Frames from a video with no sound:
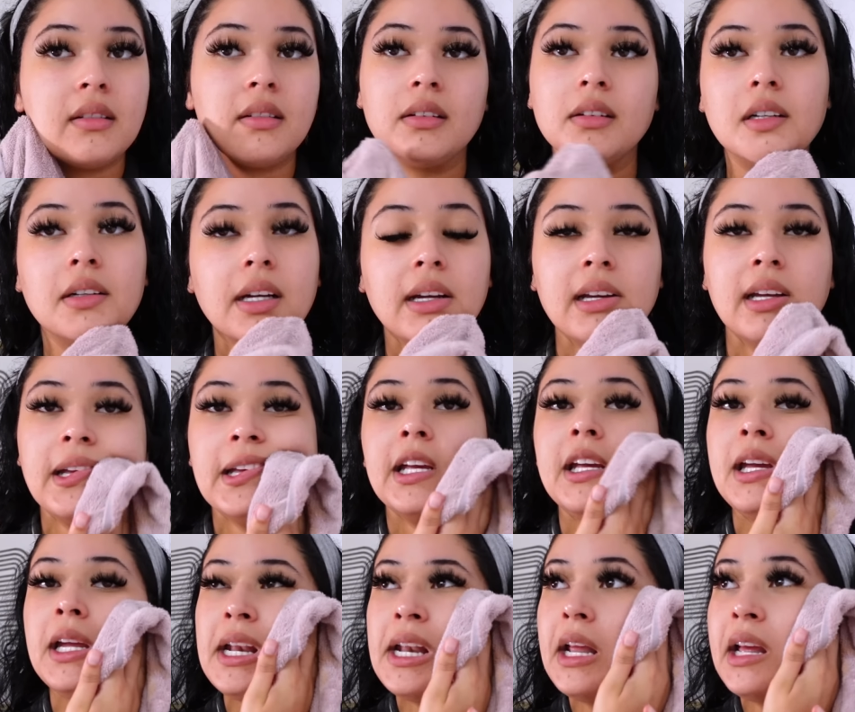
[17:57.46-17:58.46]
All
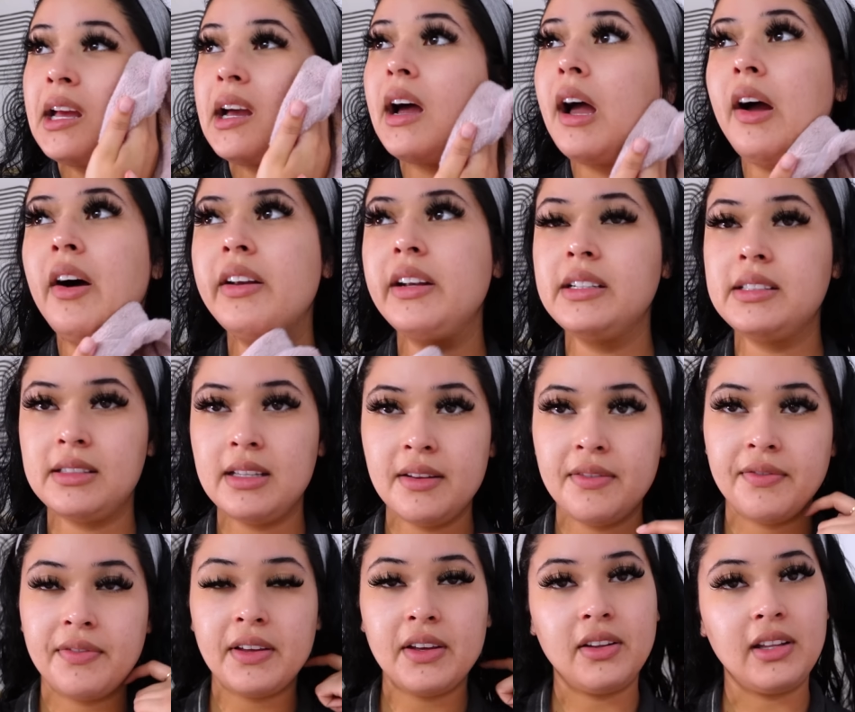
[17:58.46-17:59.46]
right, I honestly
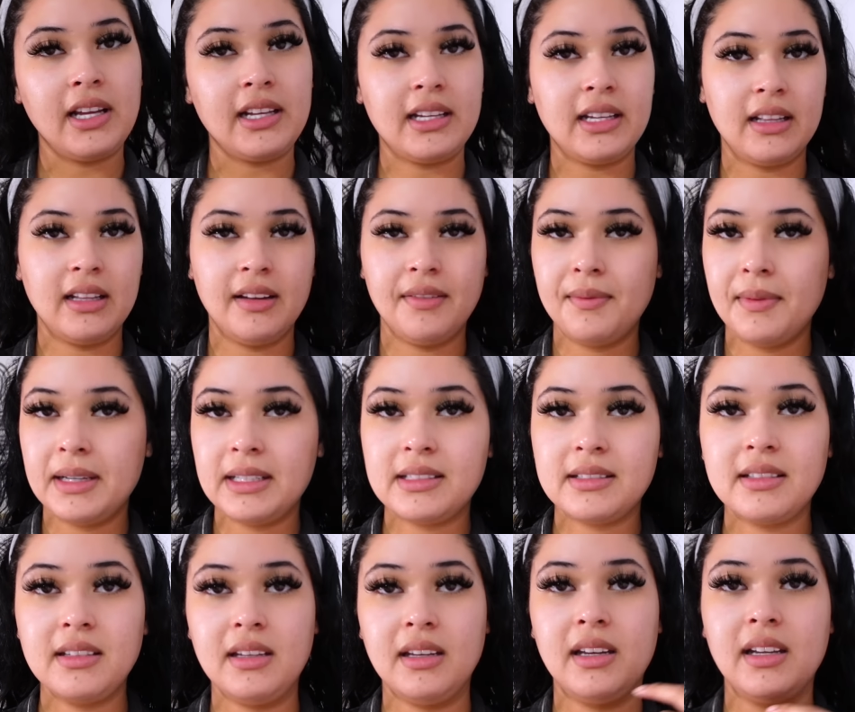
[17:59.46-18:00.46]
feel like it left my
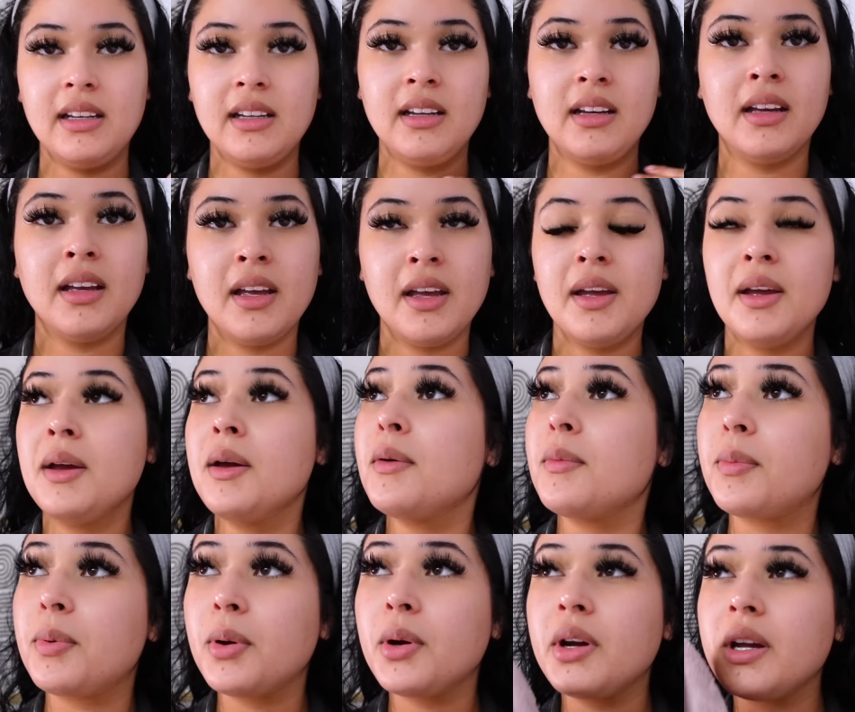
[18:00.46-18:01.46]
skin
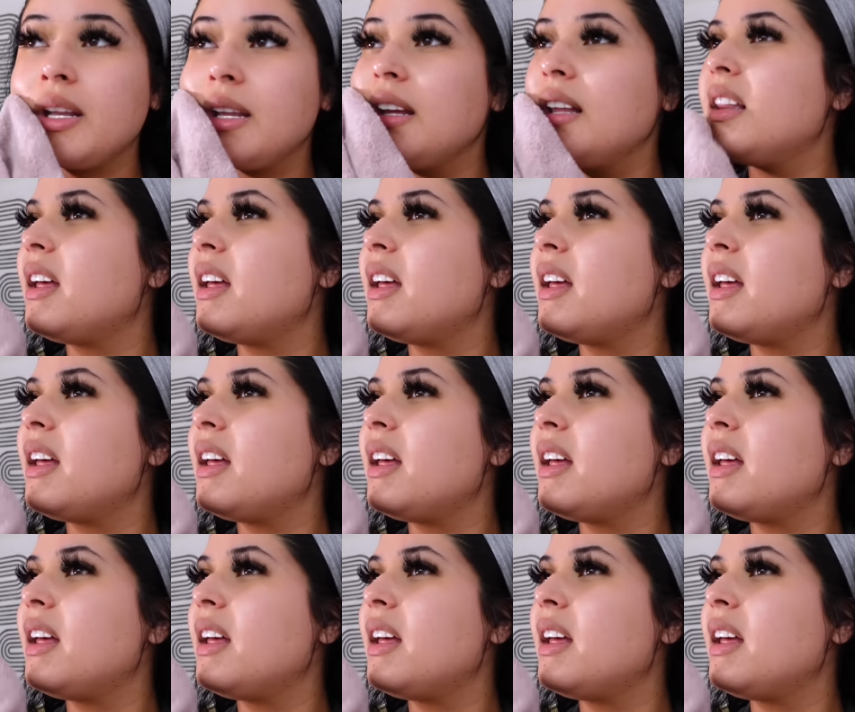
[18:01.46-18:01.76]
pretty